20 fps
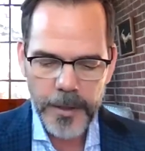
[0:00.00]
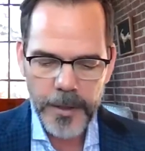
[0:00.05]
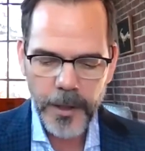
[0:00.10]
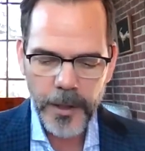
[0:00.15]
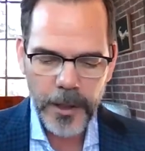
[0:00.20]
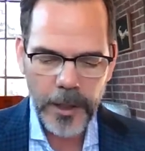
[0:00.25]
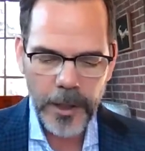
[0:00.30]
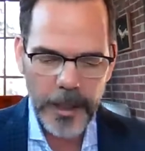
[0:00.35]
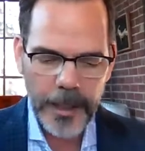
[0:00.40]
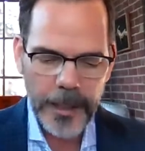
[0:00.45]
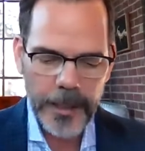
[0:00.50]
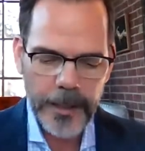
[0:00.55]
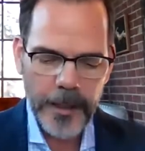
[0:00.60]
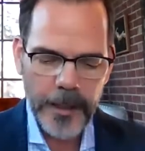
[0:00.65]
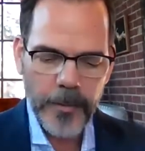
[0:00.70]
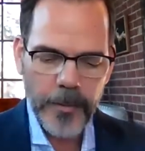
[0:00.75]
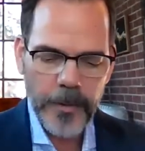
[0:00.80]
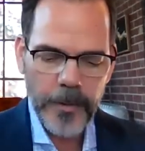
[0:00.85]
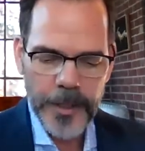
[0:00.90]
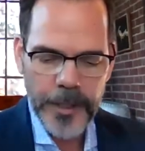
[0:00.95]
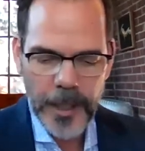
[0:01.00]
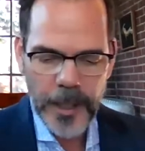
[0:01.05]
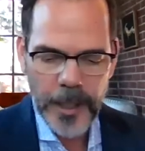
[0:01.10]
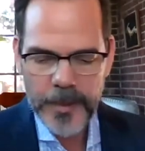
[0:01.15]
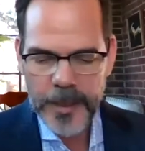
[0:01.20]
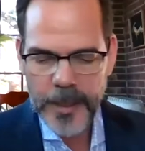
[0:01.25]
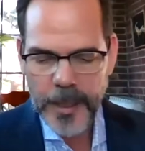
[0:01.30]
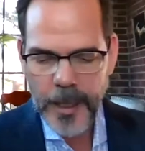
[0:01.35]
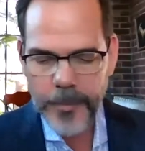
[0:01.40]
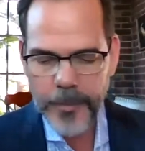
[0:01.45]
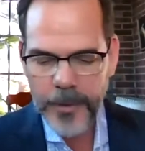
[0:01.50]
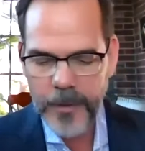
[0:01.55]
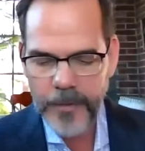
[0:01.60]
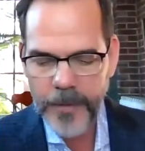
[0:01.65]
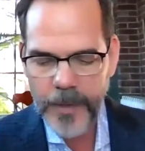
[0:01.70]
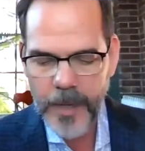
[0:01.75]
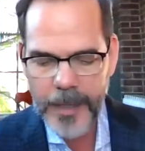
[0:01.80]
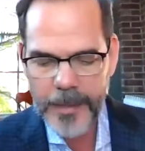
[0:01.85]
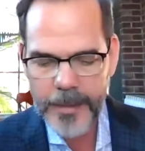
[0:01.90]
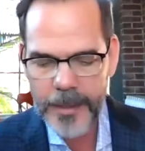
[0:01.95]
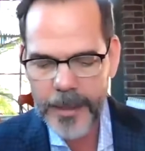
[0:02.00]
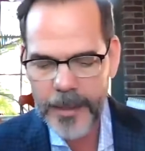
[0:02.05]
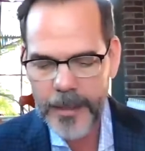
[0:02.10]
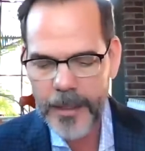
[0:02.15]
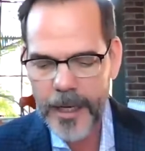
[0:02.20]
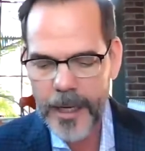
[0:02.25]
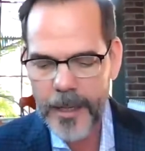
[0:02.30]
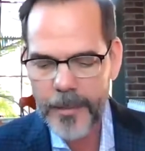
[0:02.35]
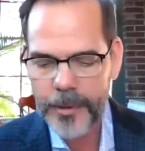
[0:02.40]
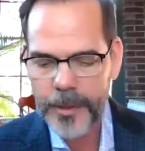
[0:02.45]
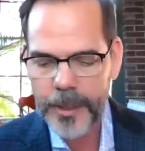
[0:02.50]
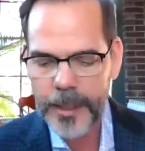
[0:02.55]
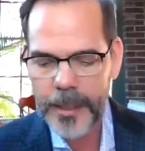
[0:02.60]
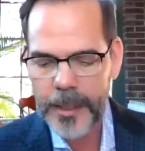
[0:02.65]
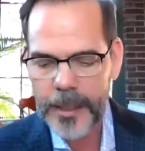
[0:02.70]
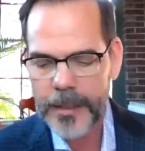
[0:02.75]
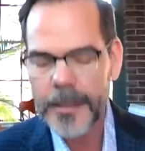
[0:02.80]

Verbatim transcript: to look at the regimes that provide the enabling